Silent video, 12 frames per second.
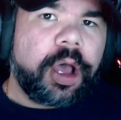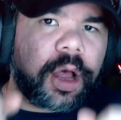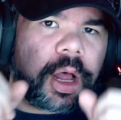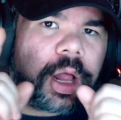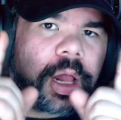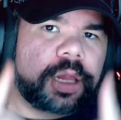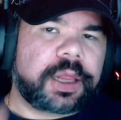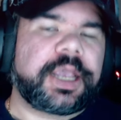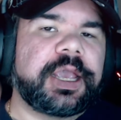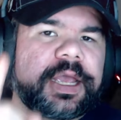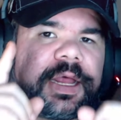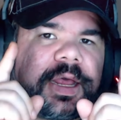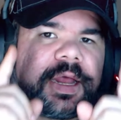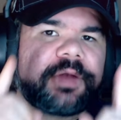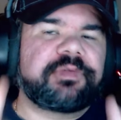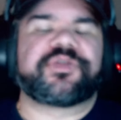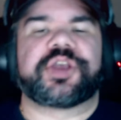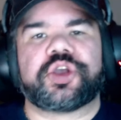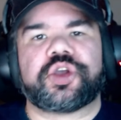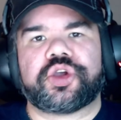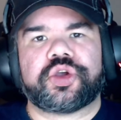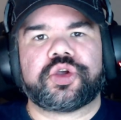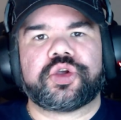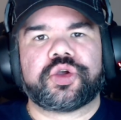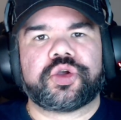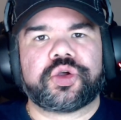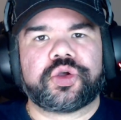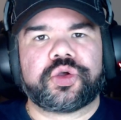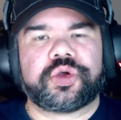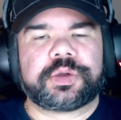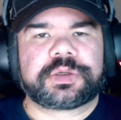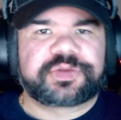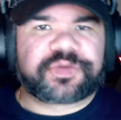all-in reviews